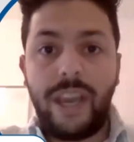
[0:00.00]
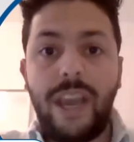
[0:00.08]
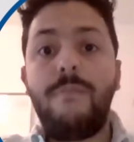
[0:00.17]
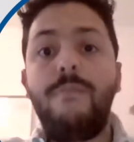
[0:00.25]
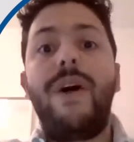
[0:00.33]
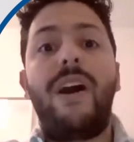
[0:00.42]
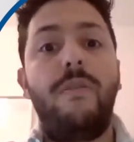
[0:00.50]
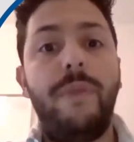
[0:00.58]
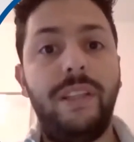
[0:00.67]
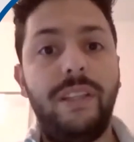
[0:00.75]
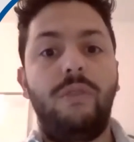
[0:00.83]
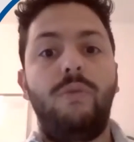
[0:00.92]

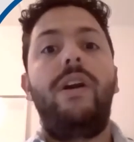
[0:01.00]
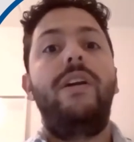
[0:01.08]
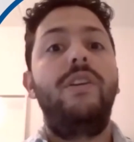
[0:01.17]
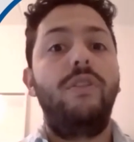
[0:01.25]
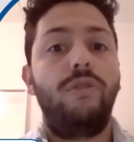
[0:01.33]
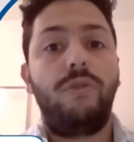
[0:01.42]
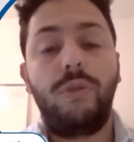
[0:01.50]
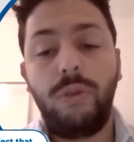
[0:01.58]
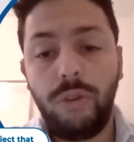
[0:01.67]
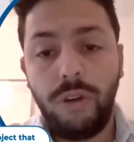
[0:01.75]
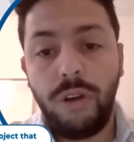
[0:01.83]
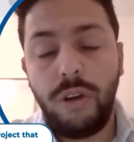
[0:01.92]
environment that we're used
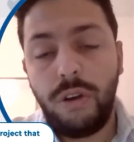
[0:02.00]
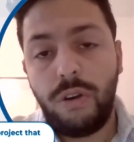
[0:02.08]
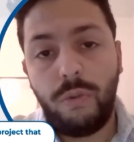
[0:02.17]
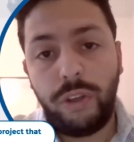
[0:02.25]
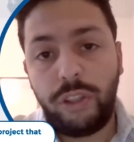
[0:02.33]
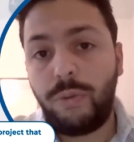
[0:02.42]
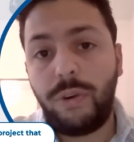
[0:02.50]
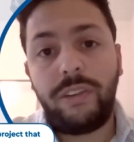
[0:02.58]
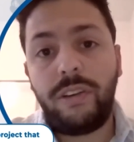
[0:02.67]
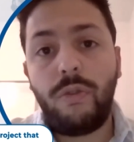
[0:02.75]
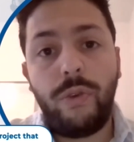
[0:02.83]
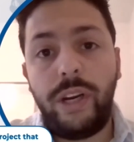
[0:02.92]
to, which was
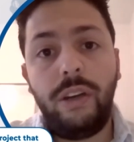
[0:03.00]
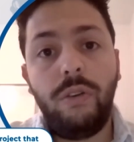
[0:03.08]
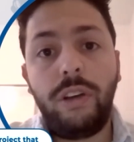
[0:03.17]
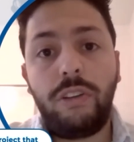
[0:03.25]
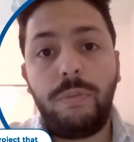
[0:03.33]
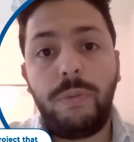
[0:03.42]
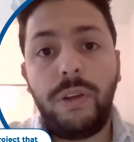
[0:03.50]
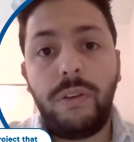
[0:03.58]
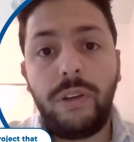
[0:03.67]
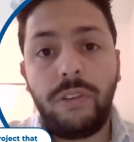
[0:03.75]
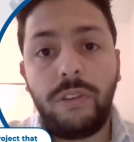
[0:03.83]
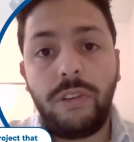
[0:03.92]
a really good
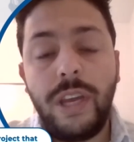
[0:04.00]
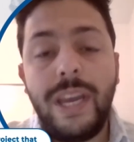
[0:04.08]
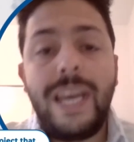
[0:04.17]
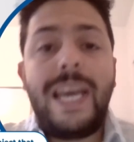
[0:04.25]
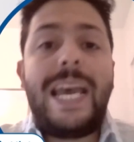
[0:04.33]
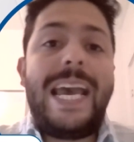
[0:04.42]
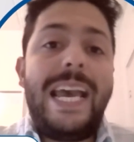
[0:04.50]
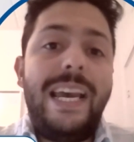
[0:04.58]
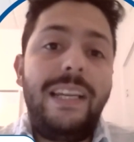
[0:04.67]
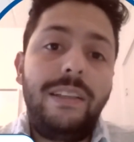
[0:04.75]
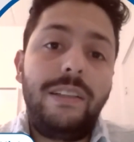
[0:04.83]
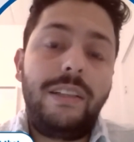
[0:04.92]
experience.
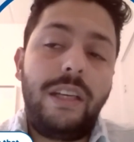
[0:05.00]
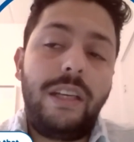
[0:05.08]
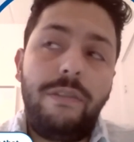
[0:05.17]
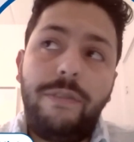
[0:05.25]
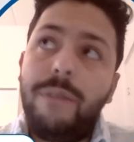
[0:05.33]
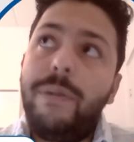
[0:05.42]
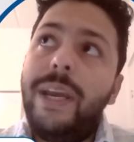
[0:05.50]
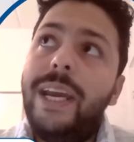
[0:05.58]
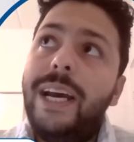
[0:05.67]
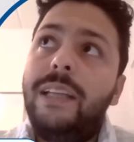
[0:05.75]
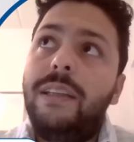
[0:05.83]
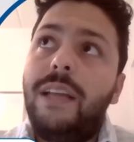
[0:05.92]
And if I may
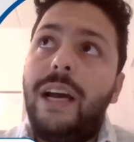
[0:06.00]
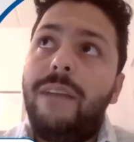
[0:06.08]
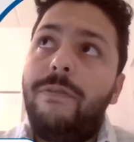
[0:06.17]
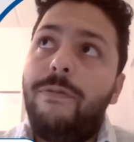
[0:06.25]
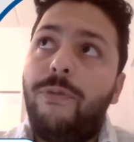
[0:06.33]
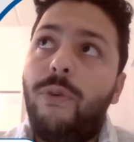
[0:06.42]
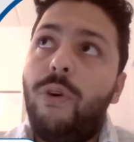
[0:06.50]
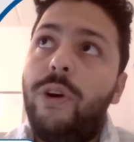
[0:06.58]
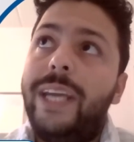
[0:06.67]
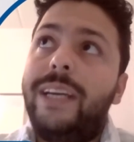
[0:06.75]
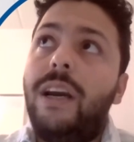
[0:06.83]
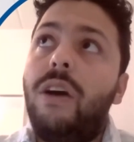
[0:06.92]
add, for
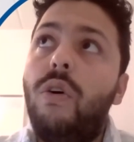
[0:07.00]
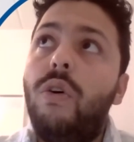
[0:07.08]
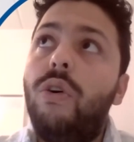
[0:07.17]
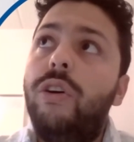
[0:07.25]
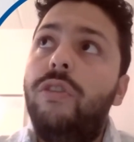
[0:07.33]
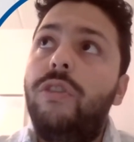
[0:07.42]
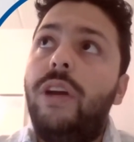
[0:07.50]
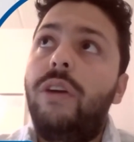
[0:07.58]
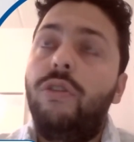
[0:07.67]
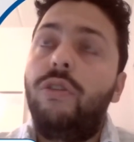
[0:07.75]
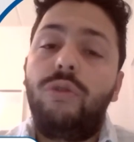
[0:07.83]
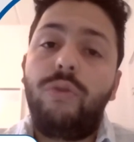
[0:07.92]
like a course, I
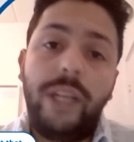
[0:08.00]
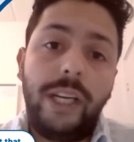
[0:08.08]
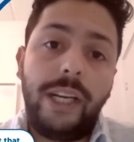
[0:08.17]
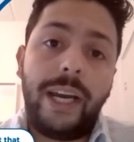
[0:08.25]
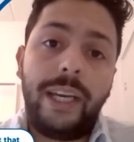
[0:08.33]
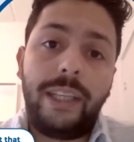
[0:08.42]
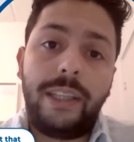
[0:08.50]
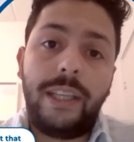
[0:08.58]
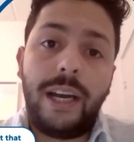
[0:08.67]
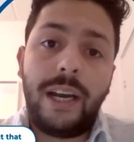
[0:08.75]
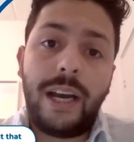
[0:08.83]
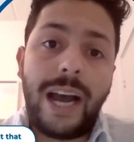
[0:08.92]
also really like
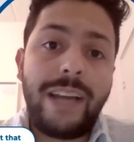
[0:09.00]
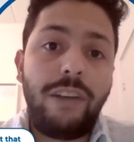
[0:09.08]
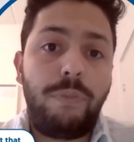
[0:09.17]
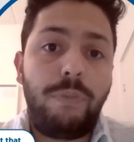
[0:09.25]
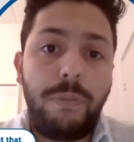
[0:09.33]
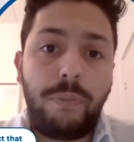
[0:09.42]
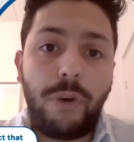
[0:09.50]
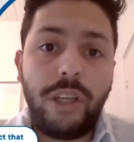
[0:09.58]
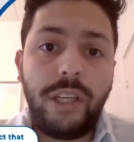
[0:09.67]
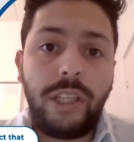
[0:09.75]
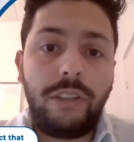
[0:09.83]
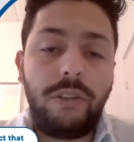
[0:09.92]
the ISP
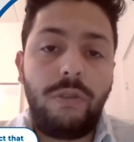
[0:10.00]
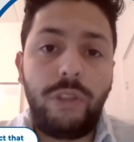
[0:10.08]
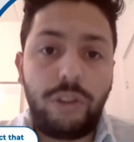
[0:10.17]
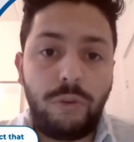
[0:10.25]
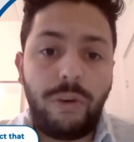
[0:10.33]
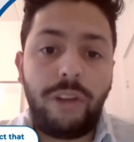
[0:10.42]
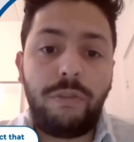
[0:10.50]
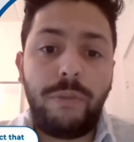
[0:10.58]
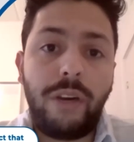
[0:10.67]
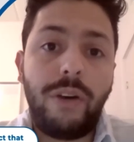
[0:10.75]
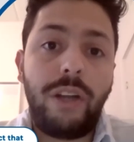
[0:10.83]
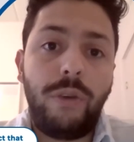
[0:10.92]
project, which was my
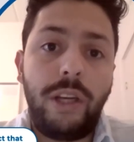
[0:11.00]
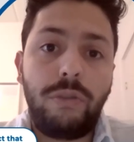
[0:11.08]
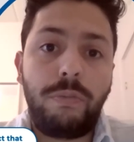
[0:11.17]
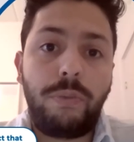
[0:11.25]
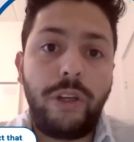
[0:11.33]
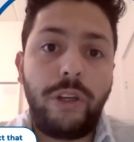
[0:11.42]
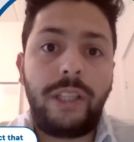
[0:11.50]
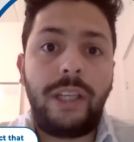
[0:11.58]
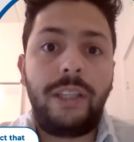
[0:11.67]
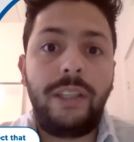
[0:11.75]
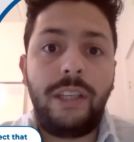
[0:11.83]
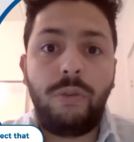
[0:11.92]
graduation project. I
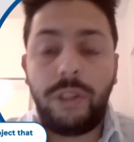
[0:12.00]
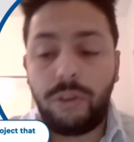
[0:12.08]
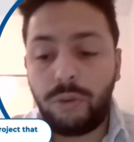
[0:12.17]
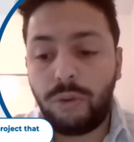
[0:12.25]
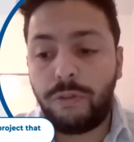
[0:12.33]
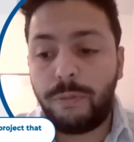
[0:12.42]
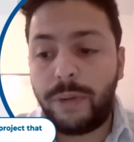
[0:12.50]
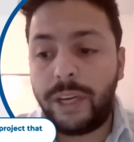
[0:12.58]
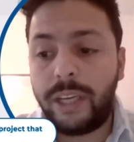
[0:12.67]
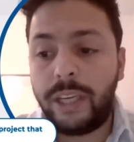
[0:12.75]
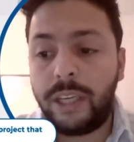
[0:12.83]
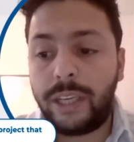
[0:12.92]
did it with two of
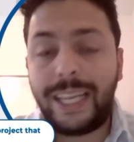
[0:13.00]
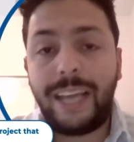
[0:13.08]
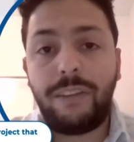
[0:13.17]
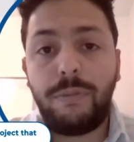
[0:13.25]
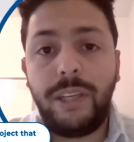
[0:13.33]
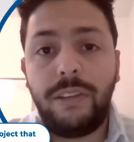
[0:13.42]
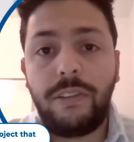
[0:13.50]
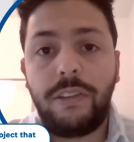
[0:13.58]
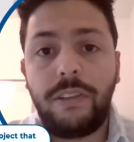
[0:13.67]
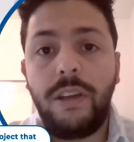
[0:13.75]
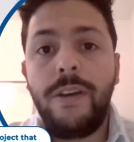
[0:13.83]
my classmates,